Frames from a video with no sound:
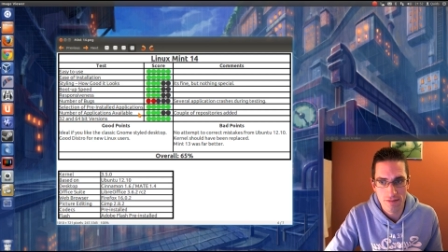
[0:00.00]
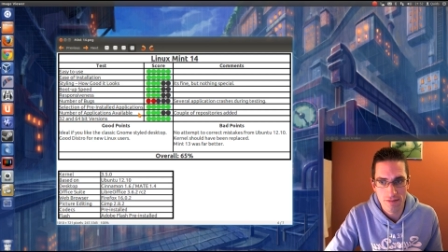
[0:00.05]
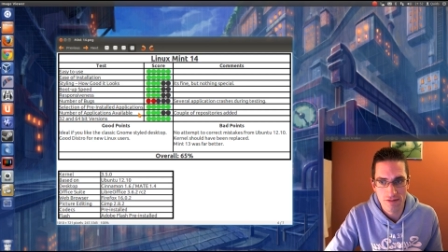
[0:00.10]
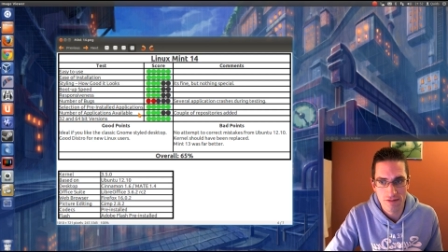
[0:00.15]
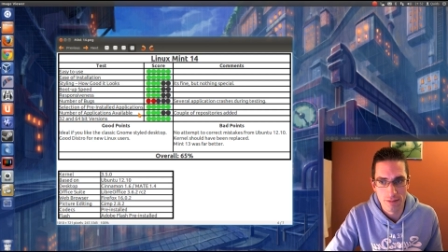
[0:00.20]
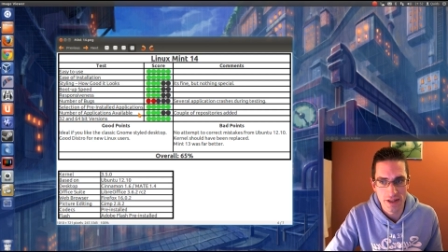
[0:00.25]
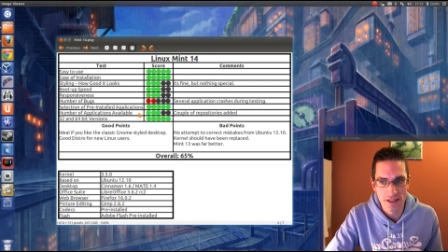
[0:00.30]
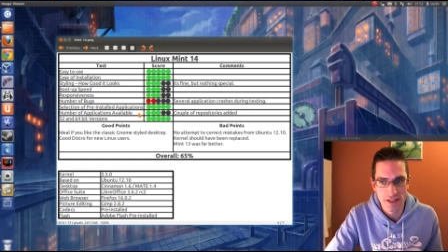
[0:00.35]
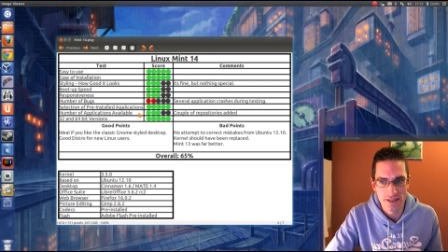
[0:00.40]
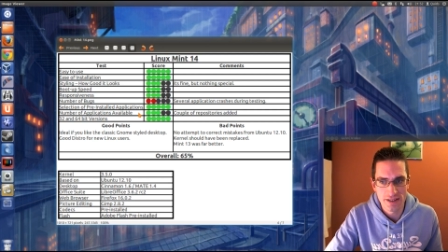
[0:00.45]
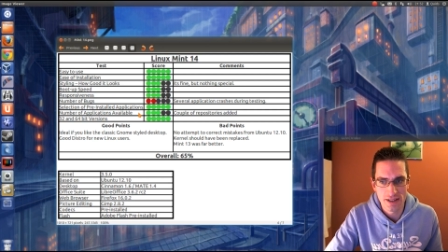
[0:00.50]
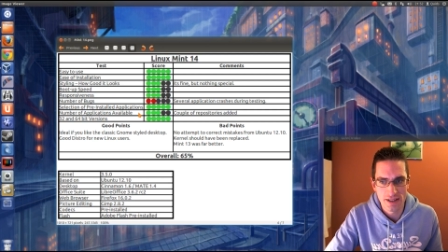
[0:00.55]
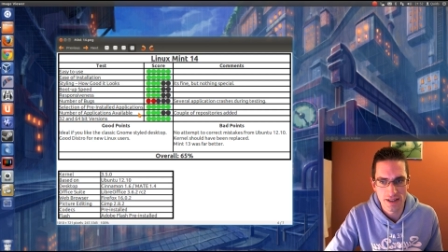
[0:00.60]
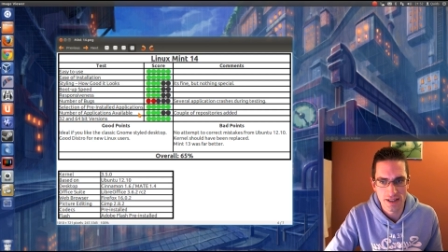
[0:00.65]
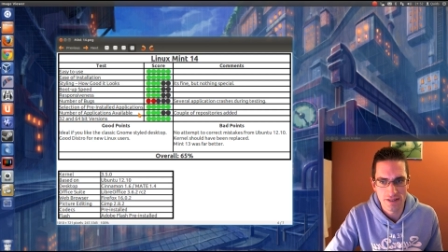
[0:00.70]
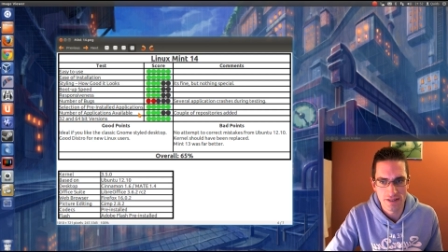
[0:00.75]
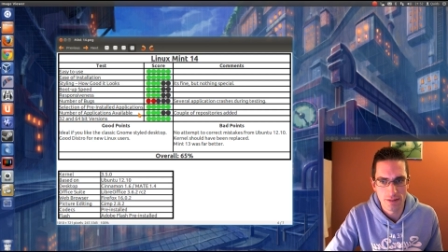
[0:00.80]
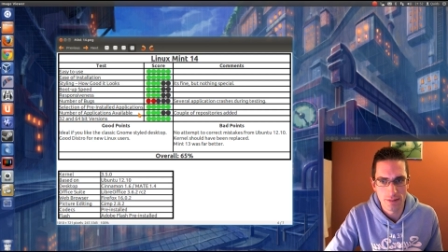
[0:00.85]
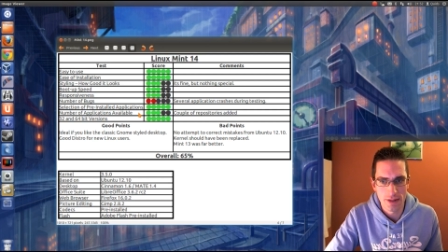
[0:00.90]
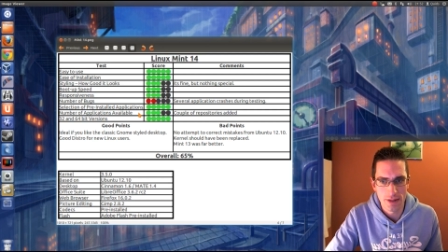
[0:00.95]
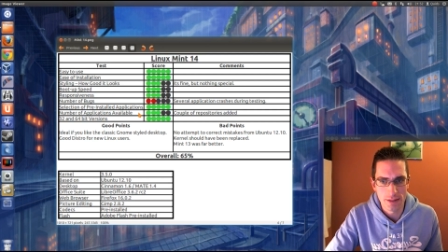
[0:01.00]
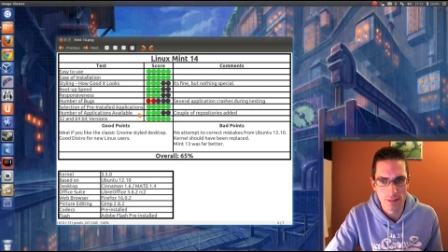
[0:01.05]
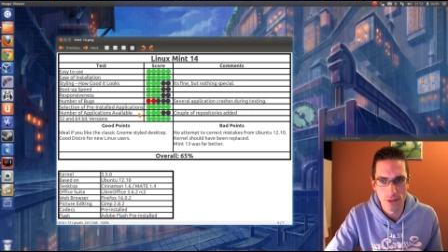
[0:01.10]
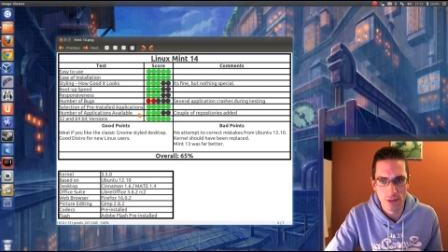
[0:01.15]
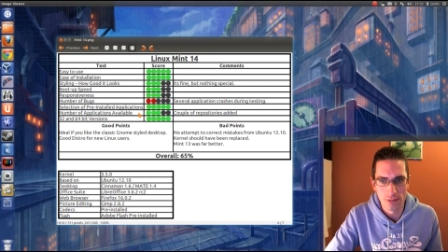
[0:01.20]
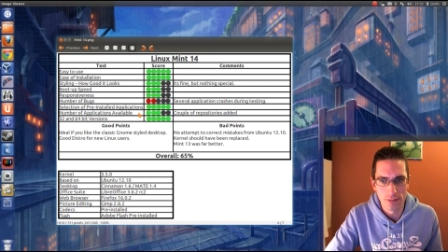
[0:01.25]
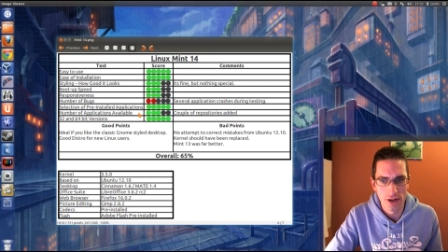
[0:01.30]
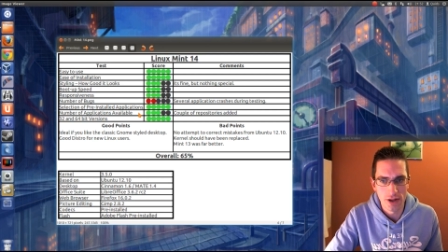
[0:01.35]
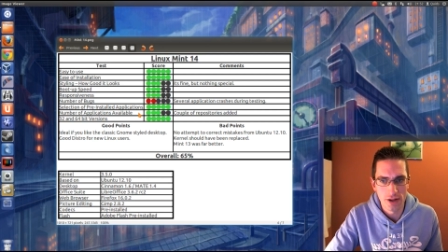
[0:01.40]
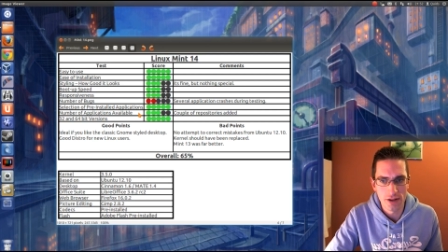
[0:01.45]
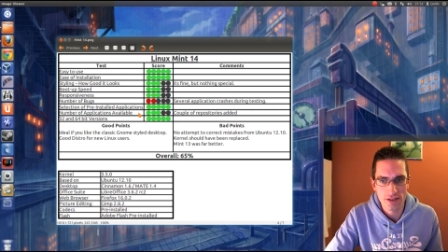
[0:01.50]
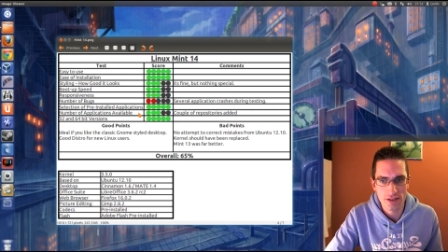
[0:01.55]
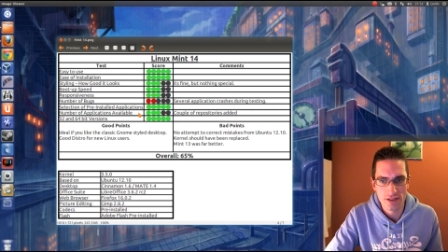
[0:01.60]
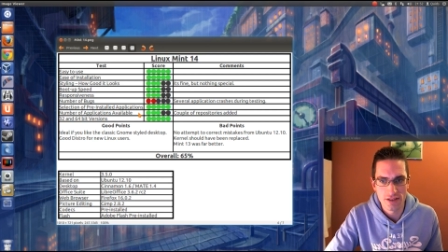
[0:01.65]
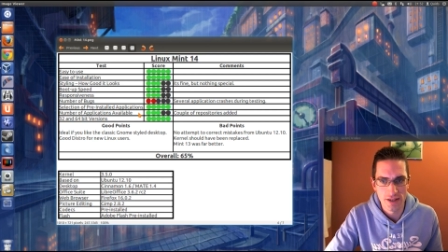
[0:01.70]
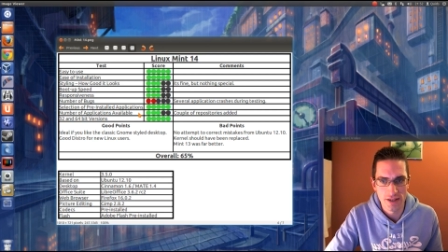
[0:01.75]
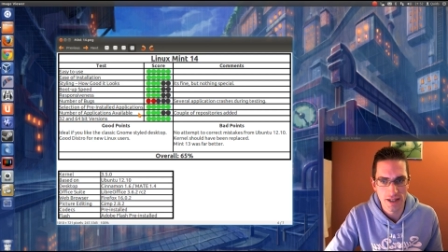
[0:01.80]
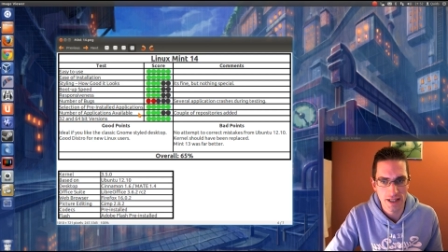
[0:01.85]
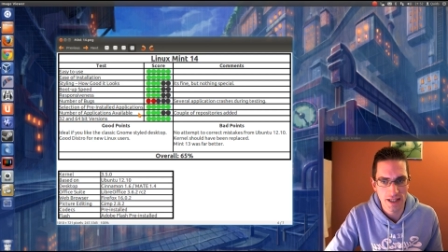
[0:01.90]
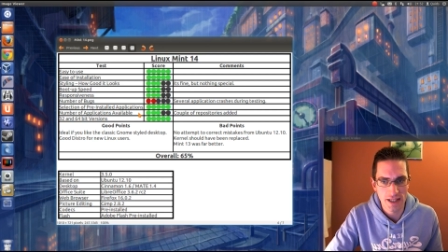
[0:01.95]
for me to give it many more marks
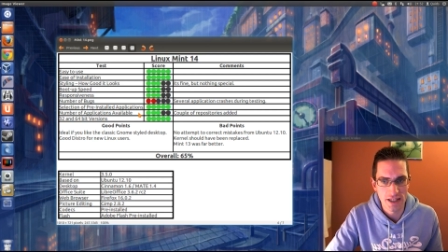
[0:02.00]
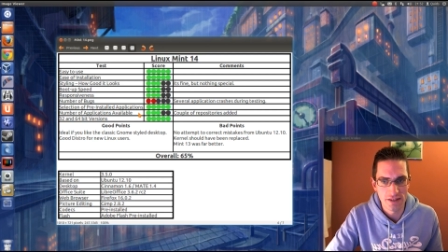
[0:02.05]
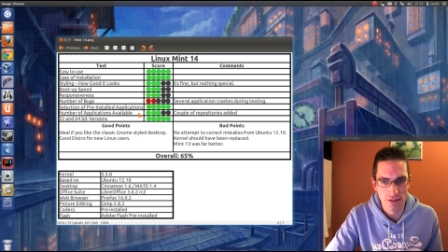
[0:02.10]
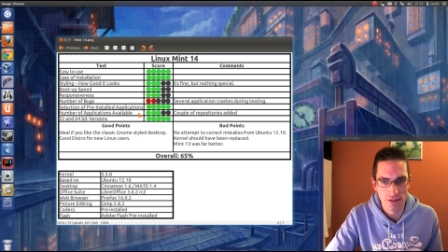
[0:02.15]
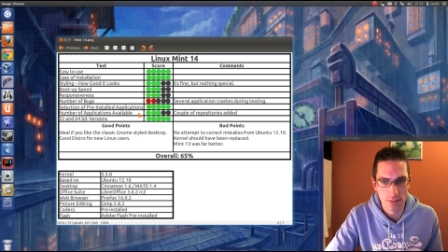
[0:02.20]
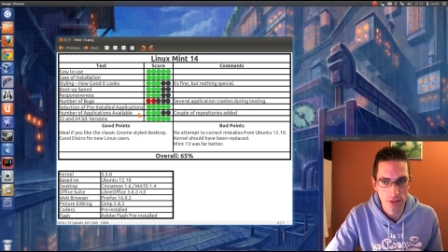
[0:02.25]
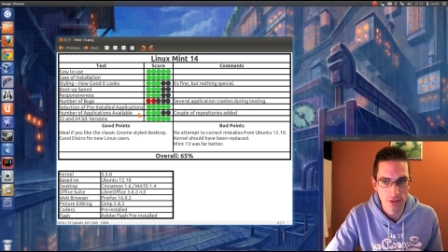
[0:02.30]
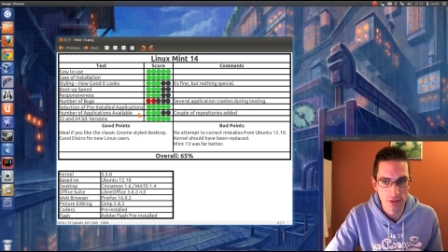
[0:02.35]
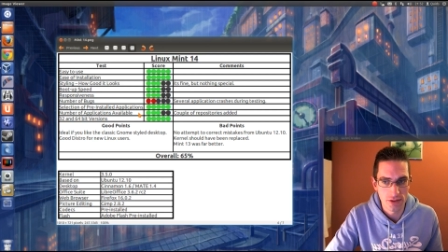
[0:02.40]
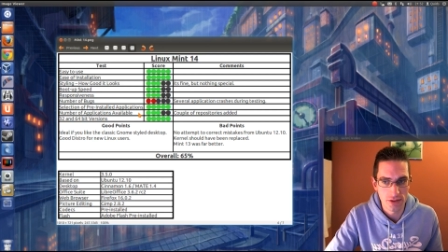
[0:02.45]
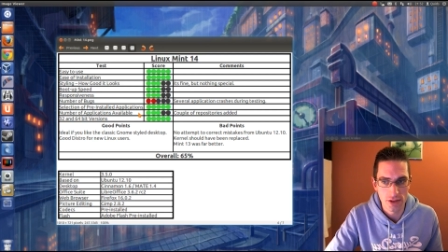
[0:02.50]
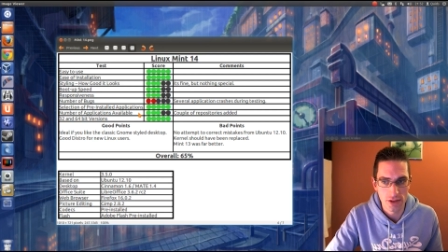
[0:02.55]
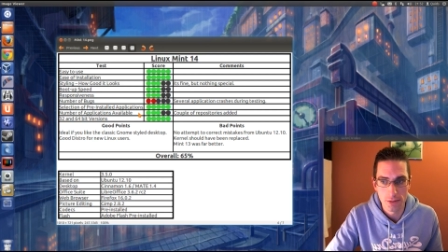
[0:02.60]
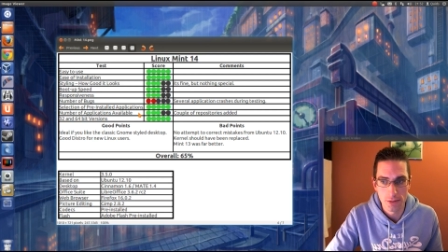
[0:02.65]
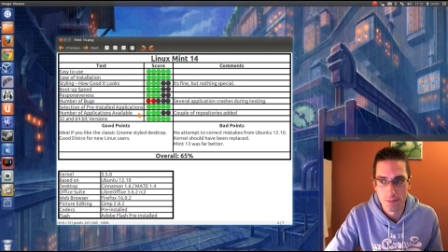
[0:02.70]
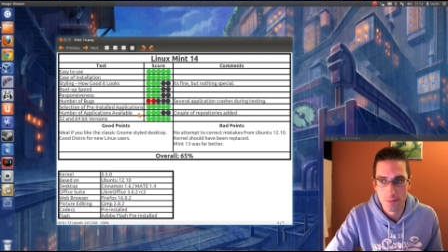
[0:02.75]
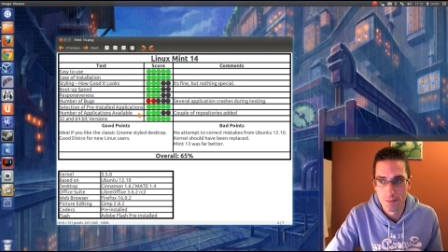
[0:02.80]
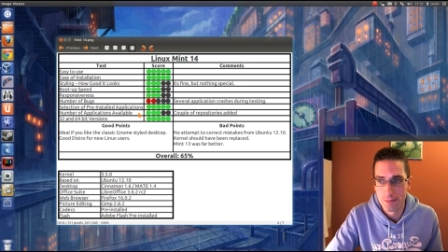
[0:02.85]
than I gave Ubuntu.